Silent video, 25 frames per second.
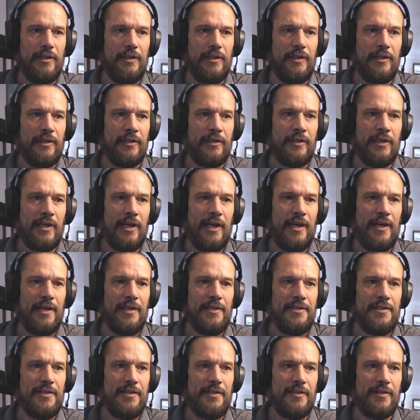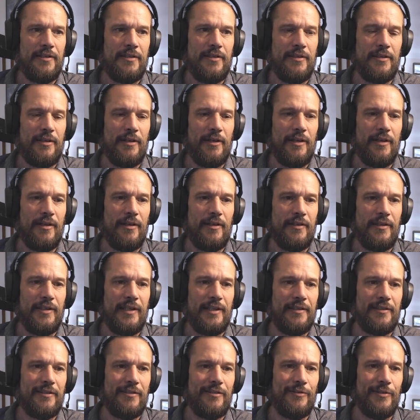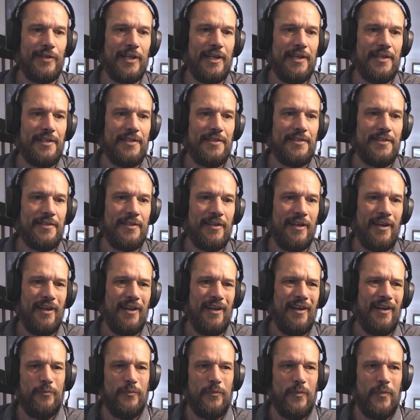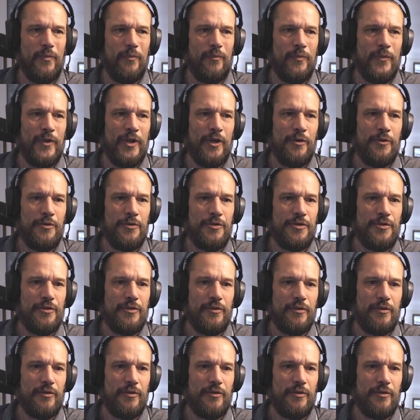a class that creates those